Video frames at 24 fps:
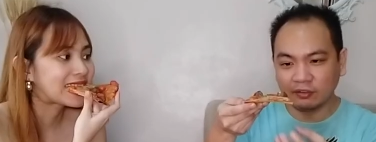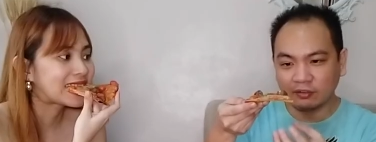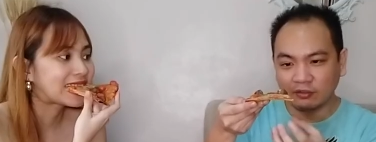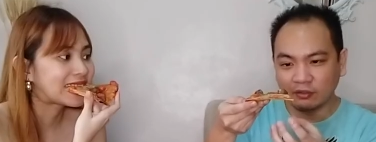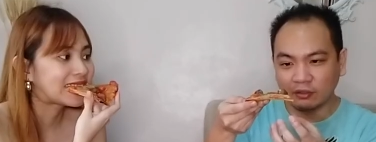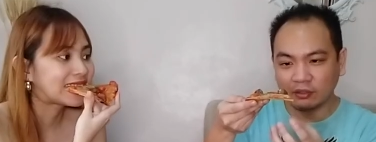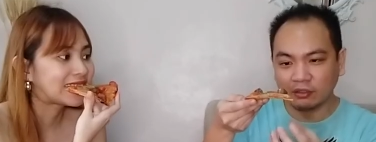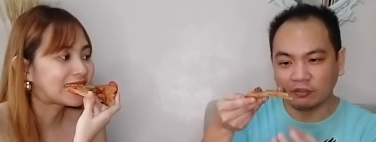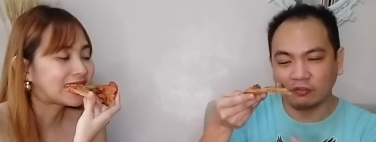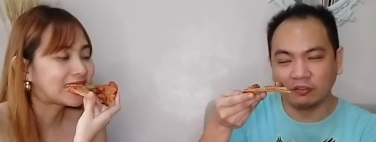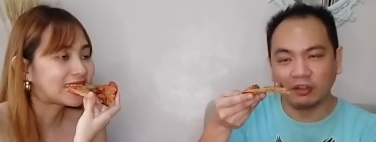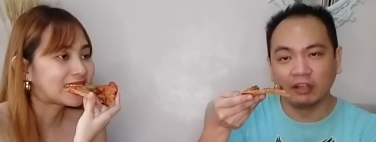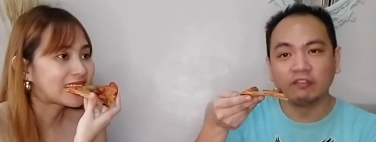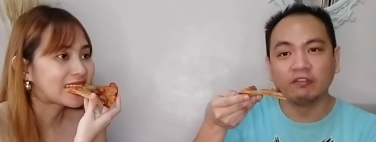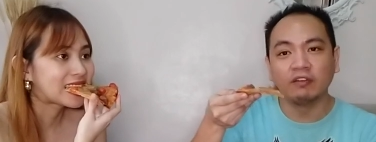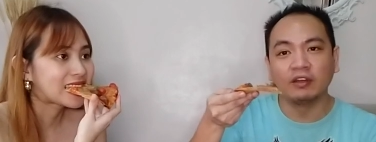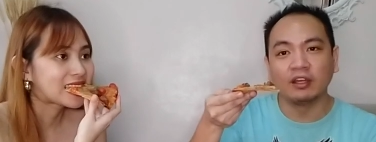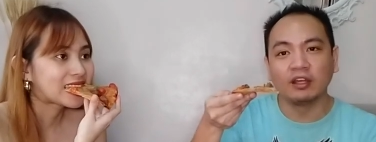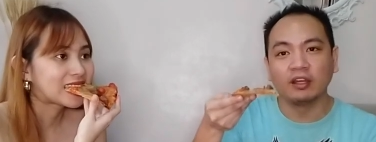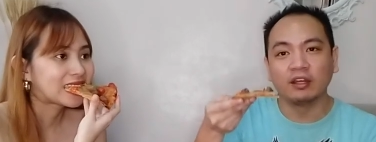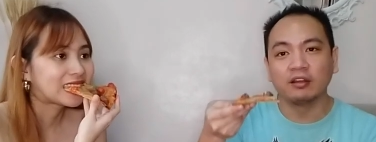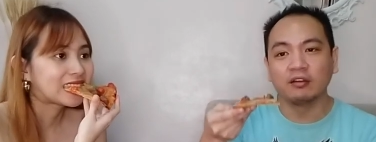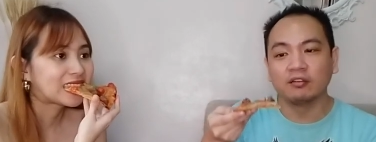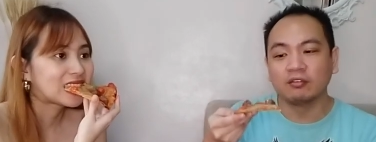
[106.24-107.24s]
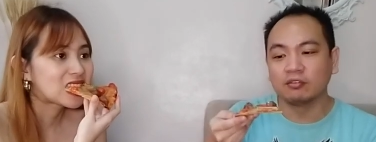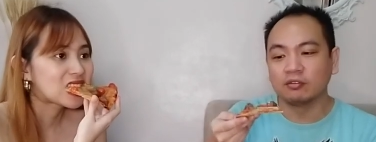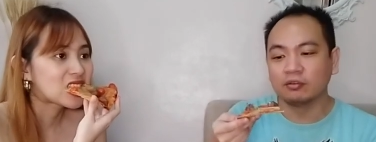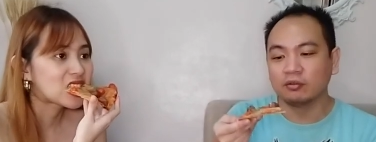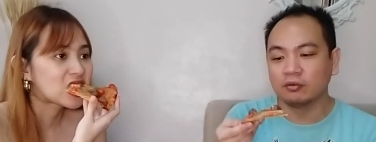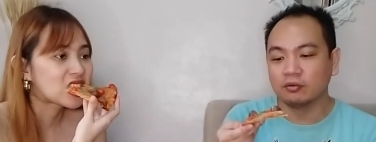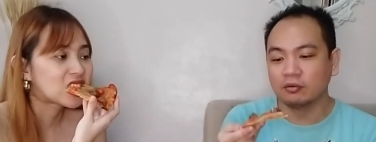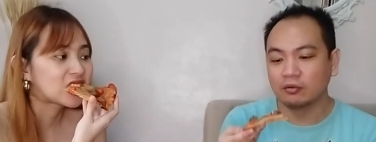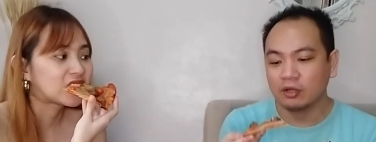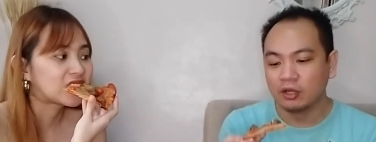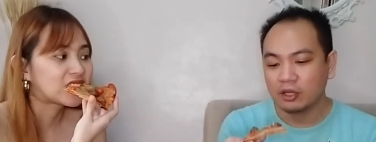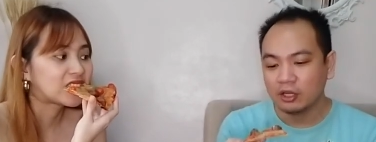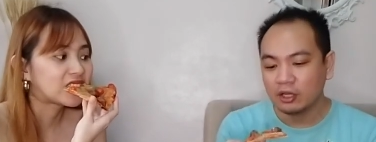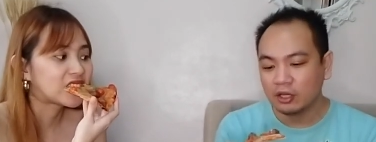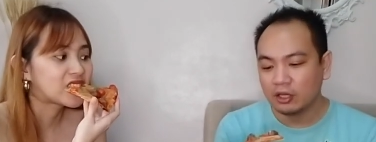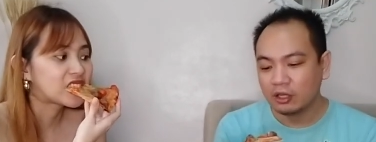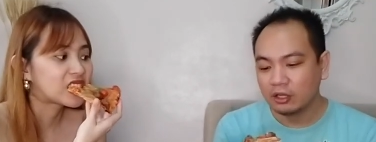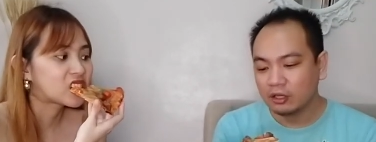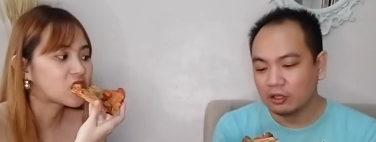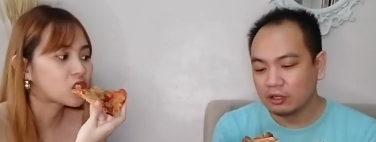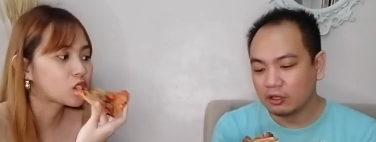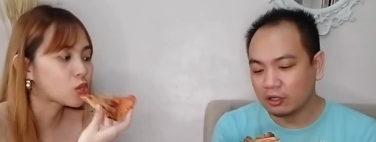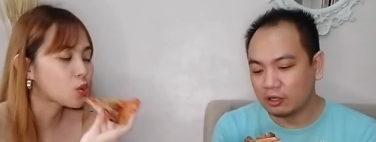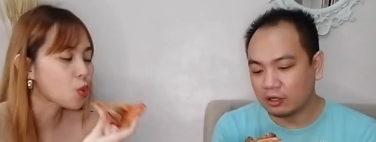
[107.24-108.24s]
Speaker 1: is sort of giving in, so
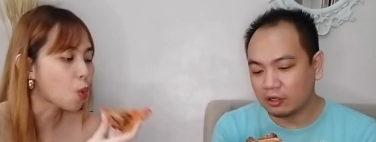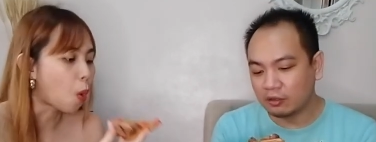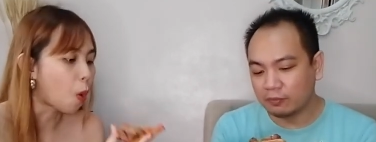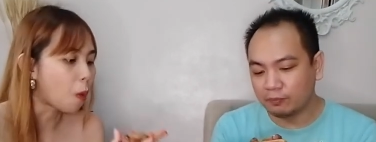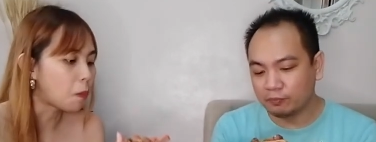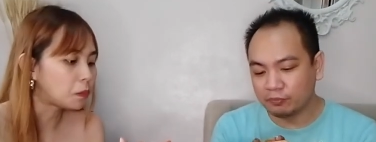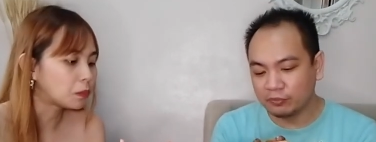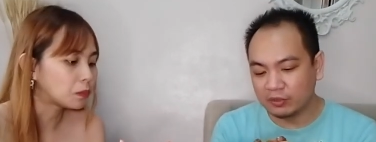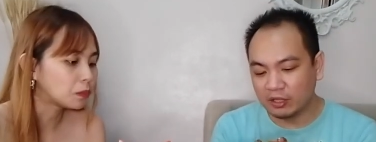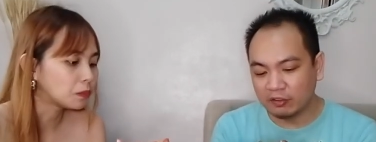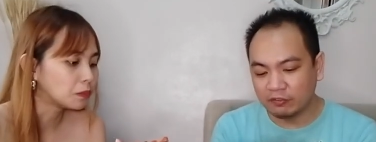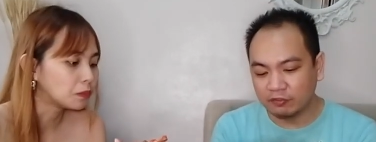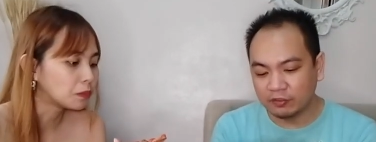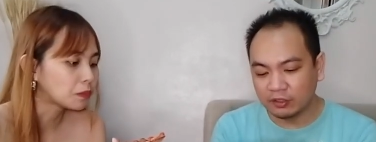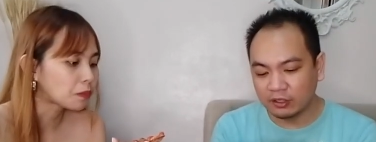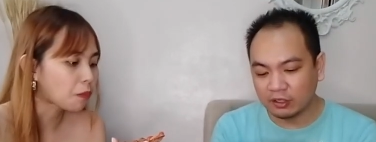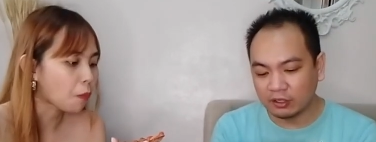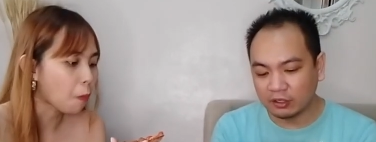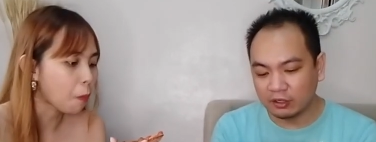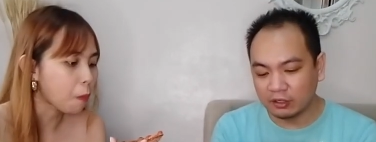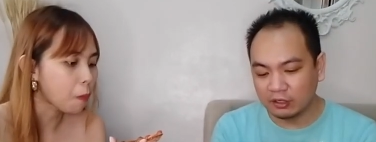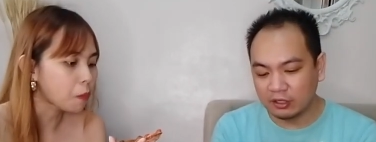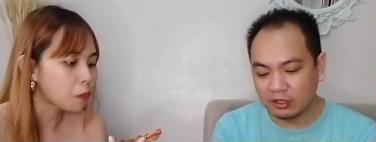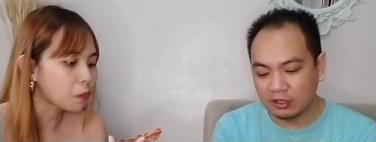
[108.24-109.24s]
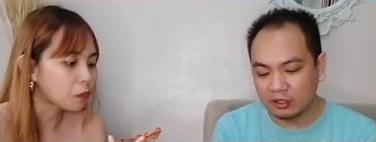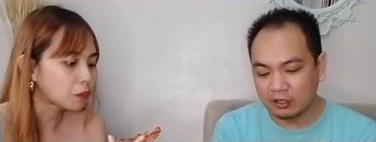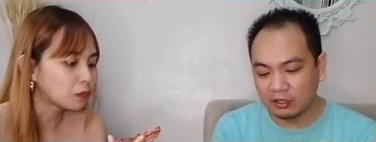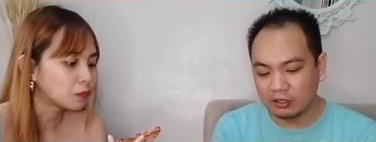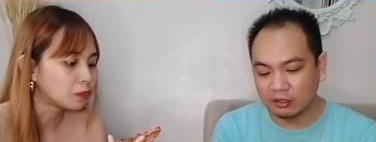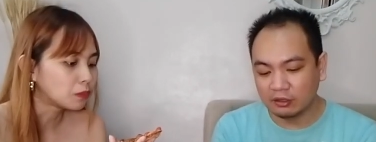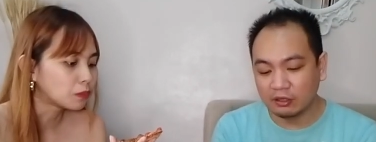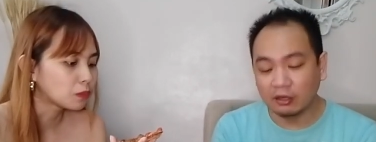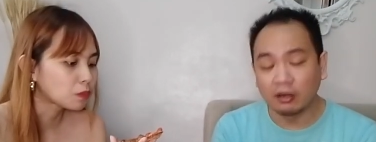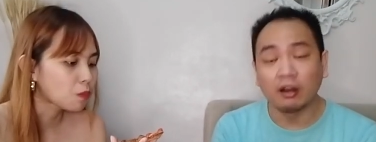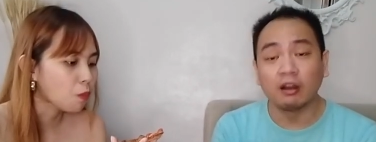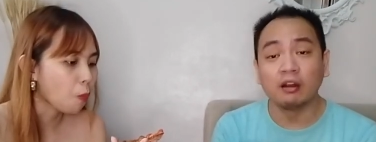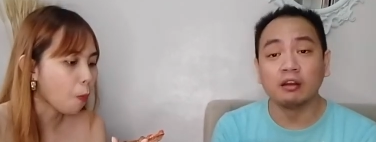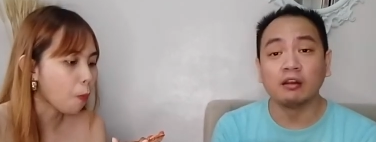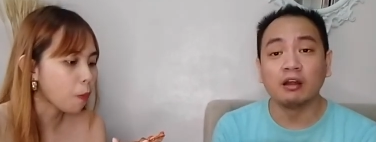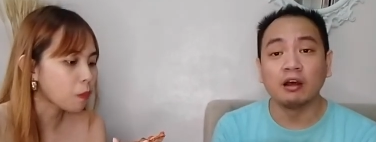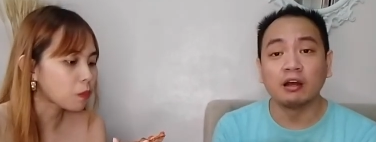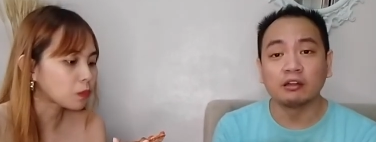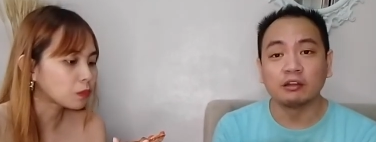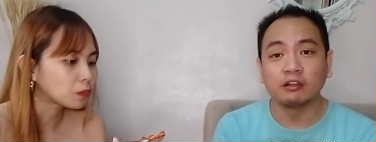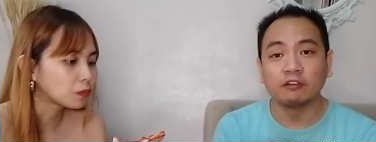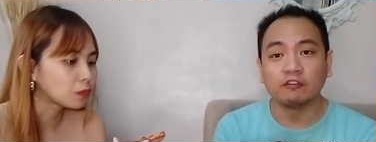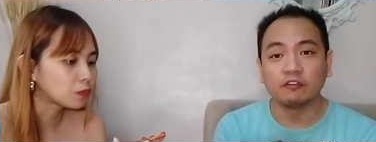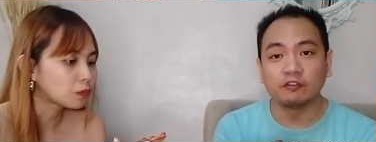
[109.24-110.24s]
definitely there are a
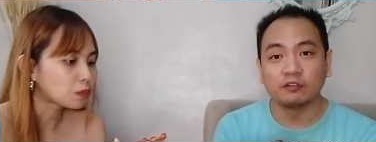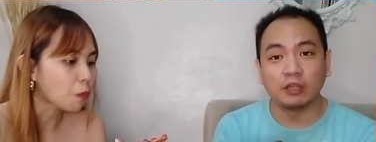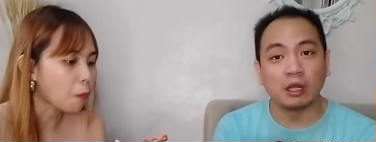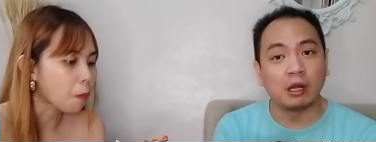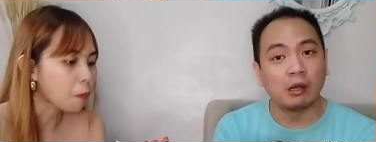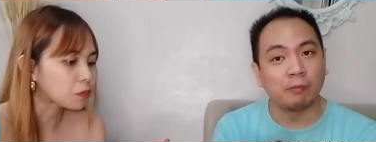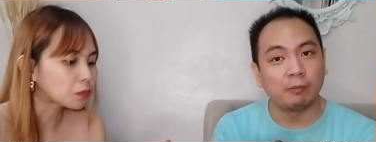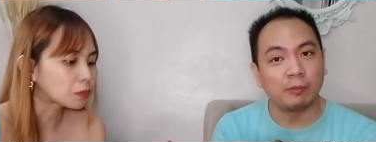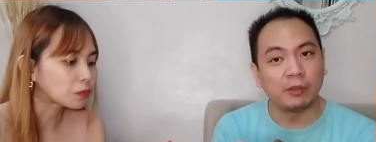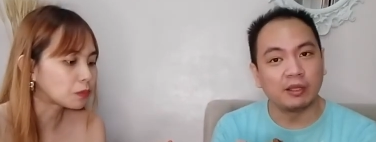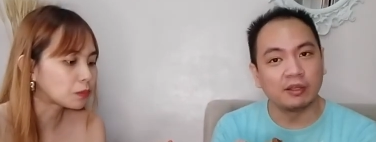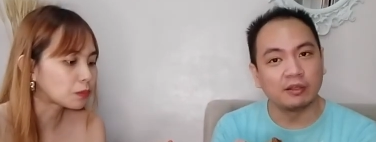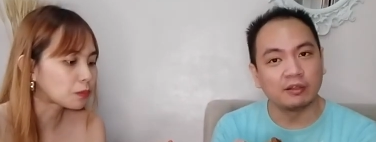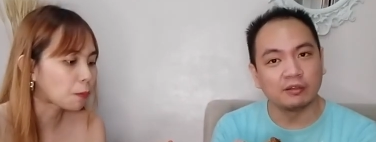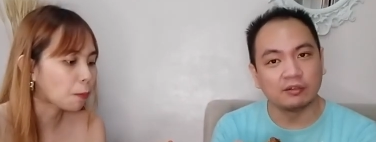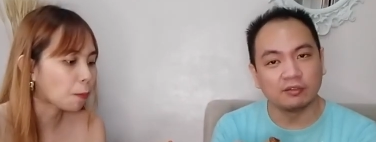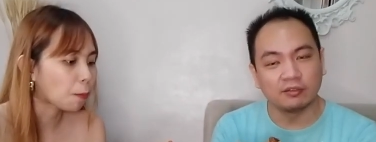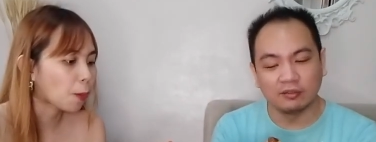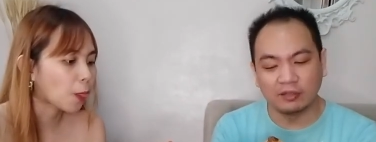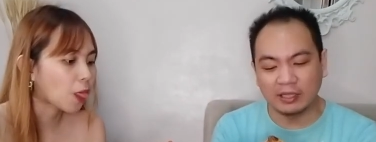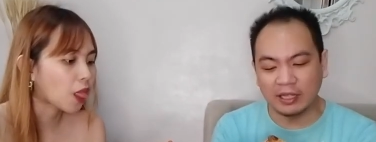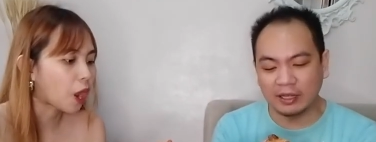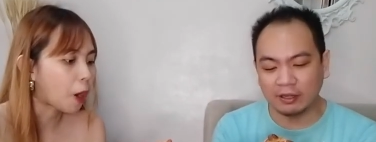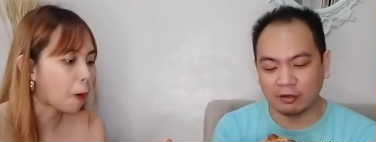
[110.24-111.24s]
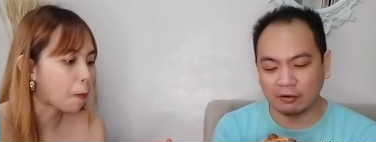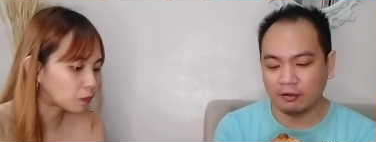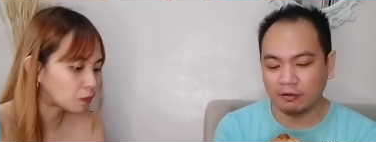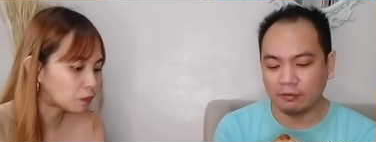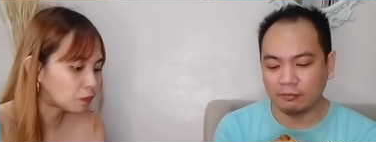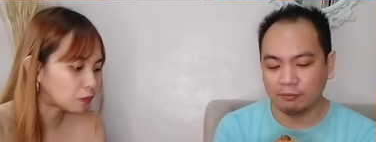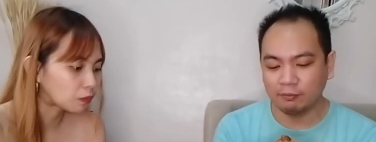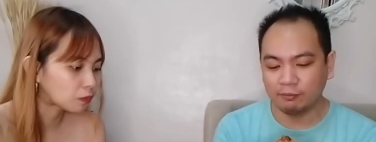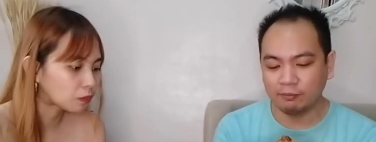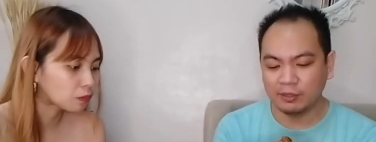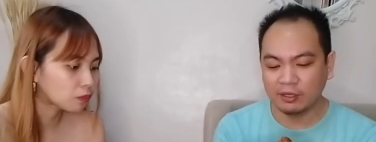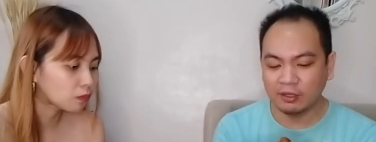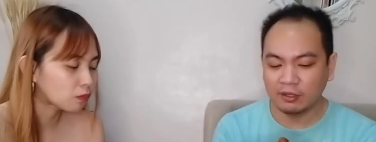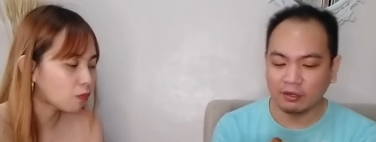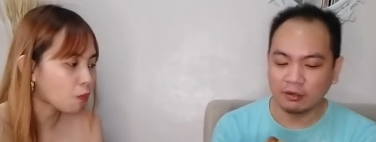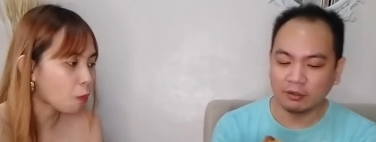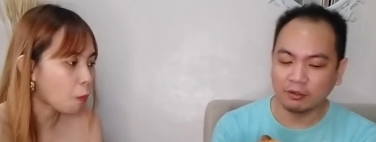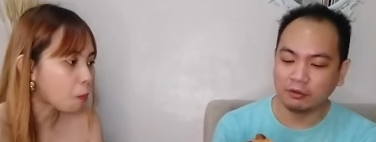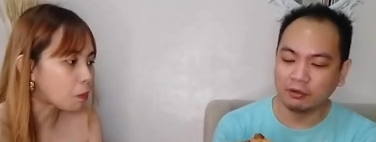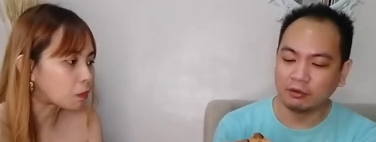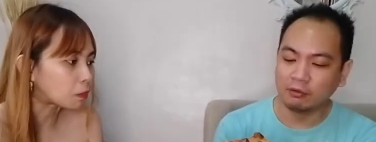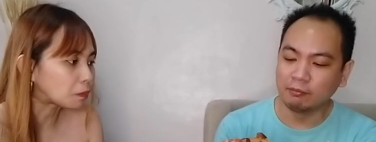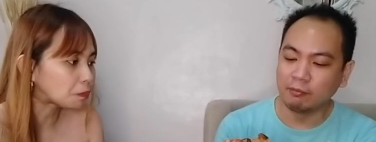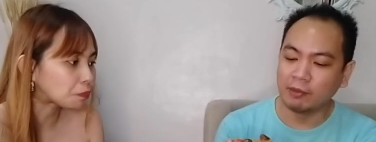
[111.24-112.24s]
lot of toppings that make it a
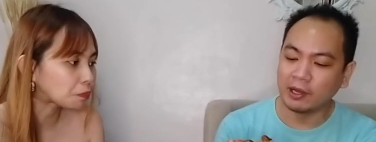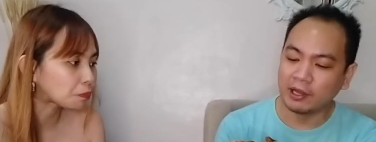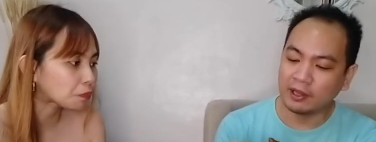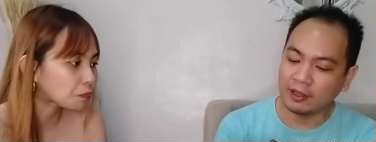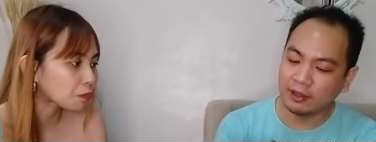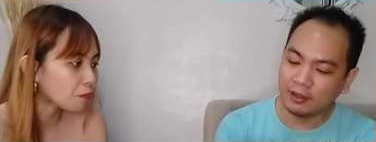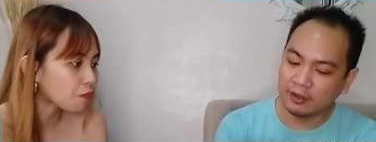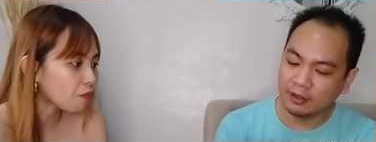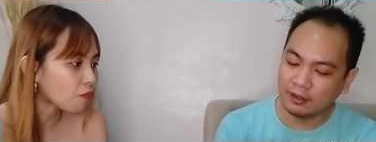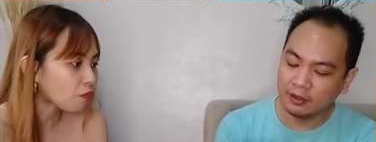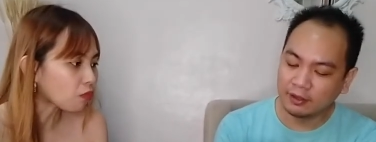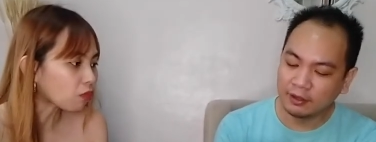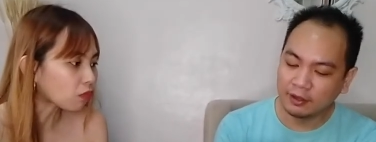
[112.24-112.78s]
good buy.